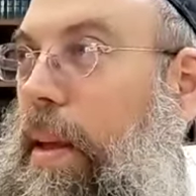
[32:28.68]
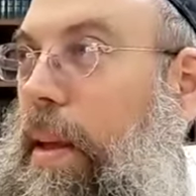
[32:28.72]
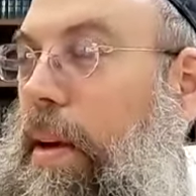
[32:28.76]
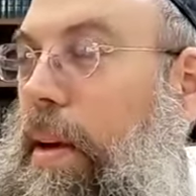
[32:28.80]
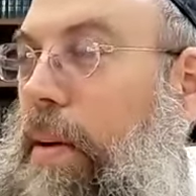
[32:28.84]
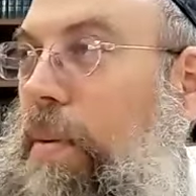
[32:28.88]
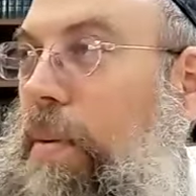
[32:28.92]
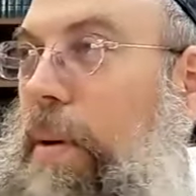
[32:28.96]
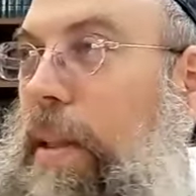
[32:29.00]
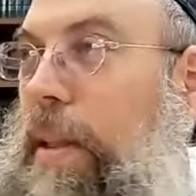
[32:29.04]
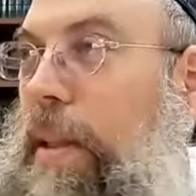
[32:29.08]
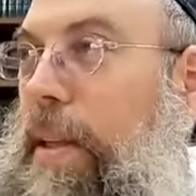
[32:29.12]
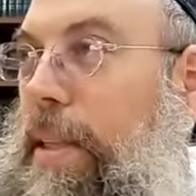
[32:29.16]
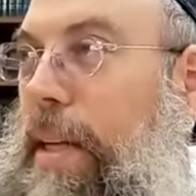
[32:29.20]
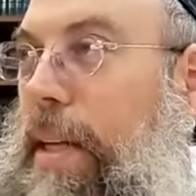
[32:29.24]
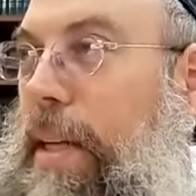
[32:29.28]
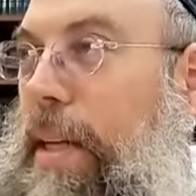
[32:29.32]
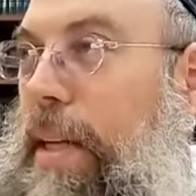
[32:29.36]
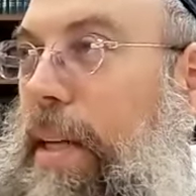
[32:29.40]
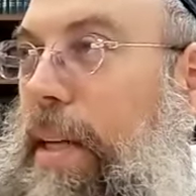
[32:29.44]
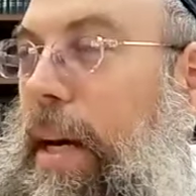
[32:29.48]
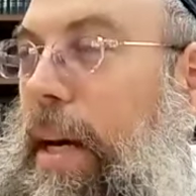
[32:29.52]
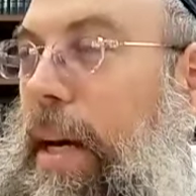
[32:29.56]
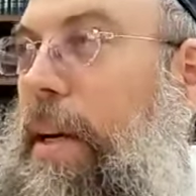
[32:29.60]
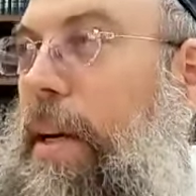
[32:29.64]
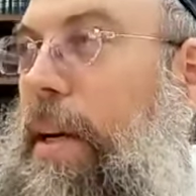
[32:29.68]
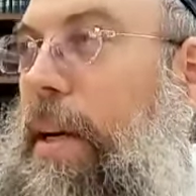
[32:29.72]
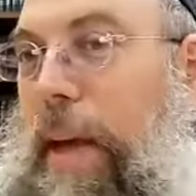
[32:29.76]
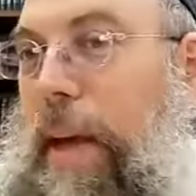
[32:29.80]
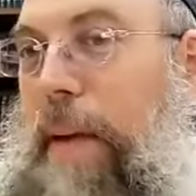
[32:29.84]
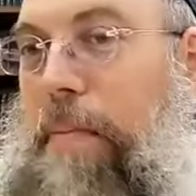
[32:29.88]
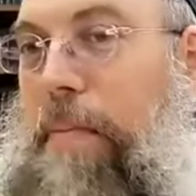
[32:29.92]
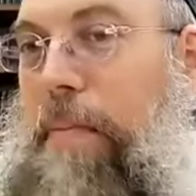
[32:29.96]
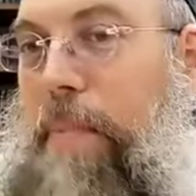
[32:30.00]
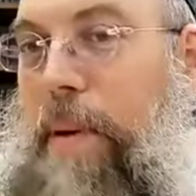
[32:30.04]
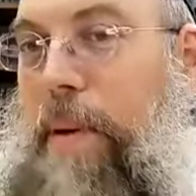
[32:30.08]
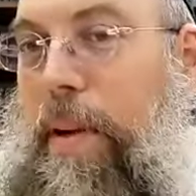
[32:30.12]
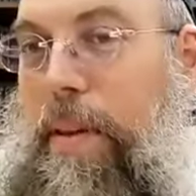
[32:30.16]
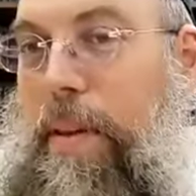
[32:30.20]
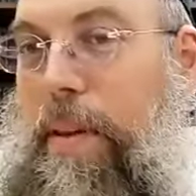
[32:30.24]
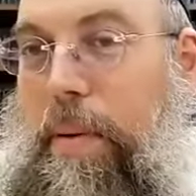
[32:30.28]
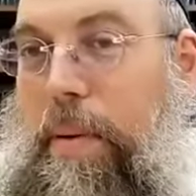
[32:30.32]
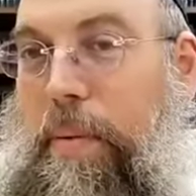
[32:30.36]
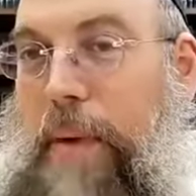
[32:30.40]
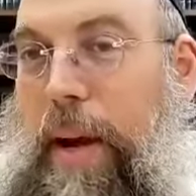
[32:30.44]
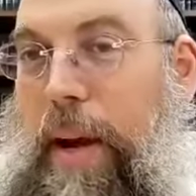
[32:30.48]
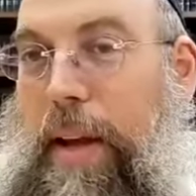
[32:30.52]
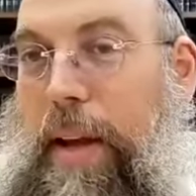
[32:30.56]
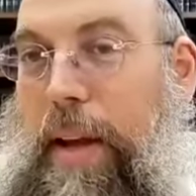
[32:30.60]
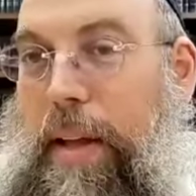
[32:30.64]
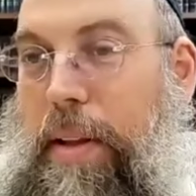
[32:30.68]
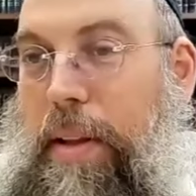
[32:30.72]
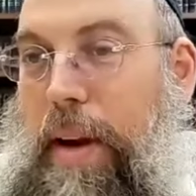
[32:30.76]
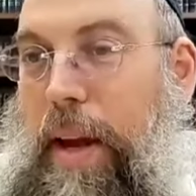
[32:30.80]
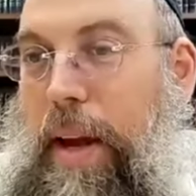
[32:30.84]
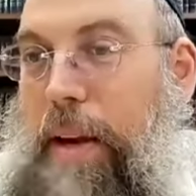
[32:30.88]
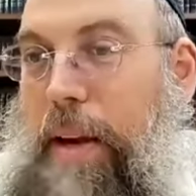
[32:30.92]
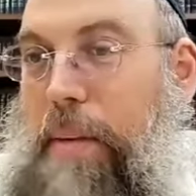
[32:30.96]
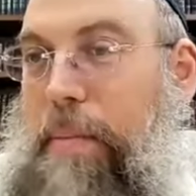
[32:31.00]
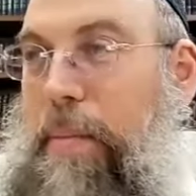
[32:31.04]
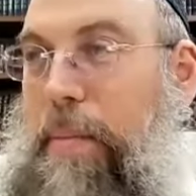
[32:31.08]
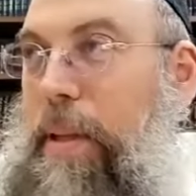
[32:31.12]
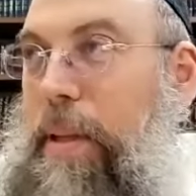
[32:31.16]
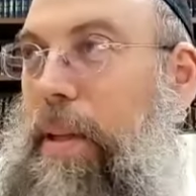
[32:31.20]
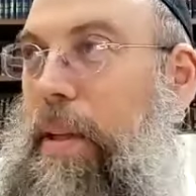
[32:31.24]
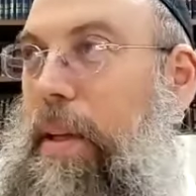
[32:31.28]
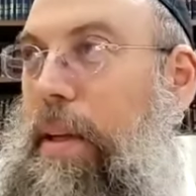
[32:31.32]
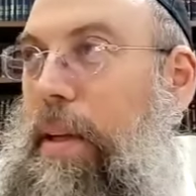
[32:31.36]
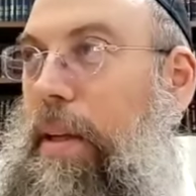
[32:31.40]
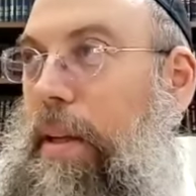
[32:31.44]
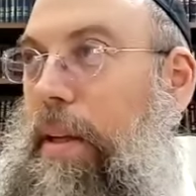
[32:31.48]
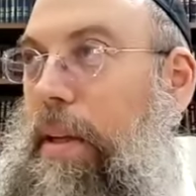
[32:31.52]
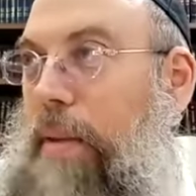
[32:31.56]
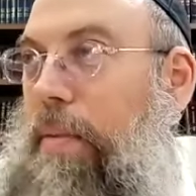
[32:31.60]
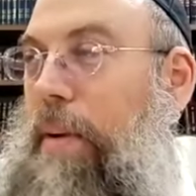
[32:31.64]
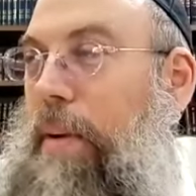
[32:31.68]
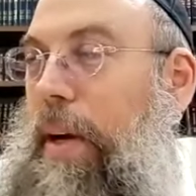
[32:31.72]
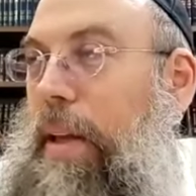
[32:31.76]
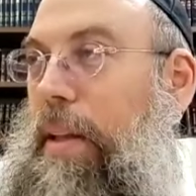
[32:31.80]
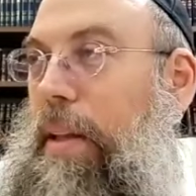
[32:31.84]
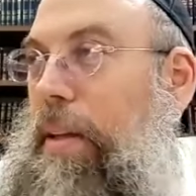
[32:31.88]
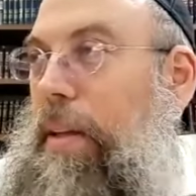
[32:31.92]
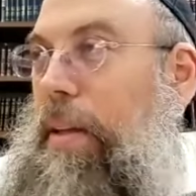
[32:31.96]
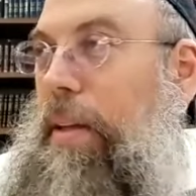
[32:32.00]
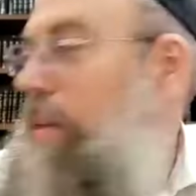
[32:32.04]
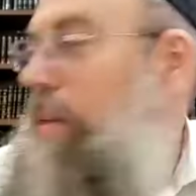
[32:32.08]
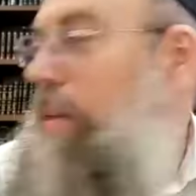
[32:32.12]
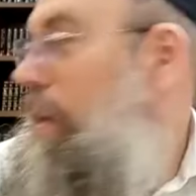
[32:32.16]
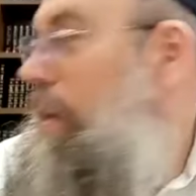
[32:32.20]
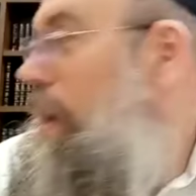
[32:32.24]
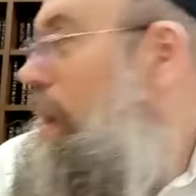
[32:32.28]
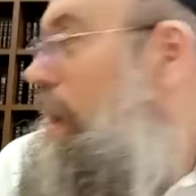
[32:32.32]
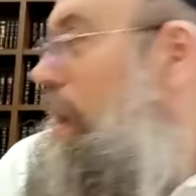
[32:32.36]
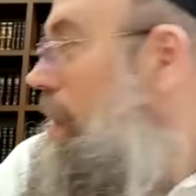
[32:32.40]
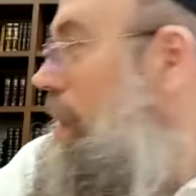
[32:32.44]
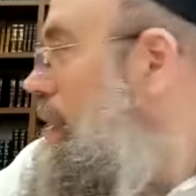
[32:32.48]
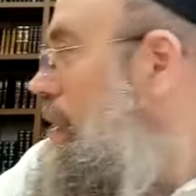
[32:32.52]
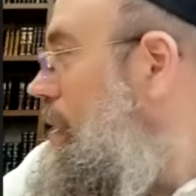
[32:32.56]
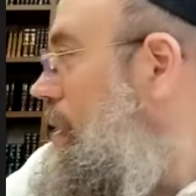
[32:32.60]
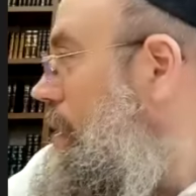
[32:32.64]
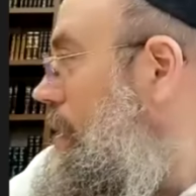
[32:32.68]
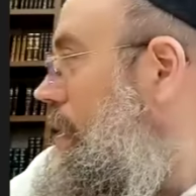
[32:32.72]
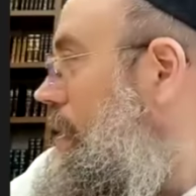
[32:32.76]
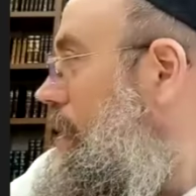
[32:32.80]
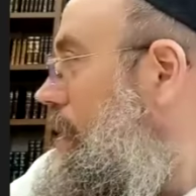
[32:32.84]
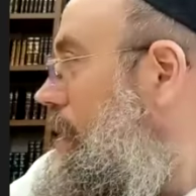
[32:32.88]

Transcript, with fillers: Oh, the second one gave birth to a regular animal, a regular donkey.